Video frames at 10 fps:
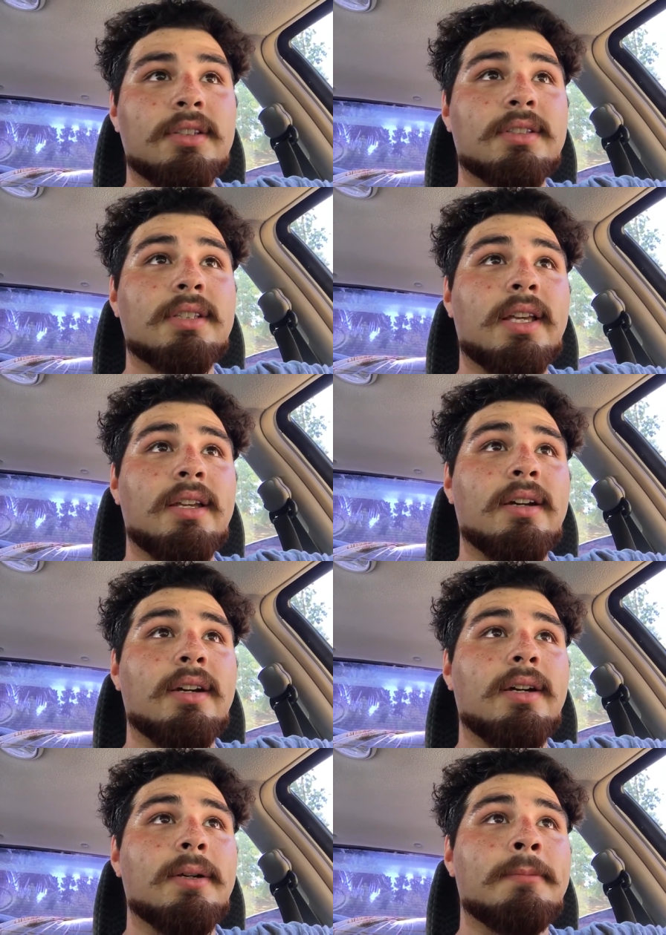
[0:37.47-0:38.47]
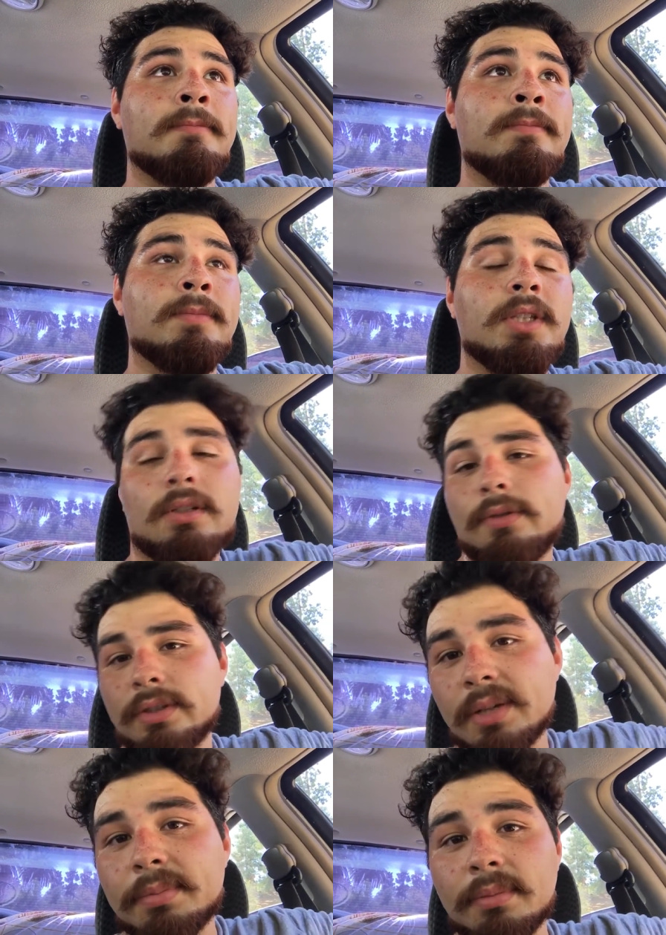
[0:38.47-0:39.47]
Just like, uh, you know, for
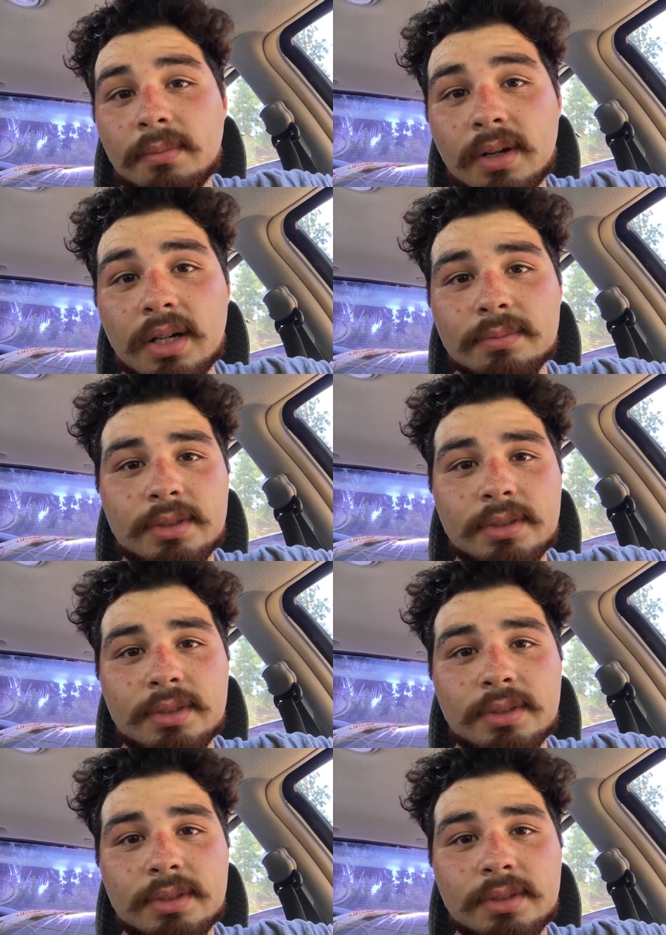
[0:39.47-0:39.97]
example, my mom,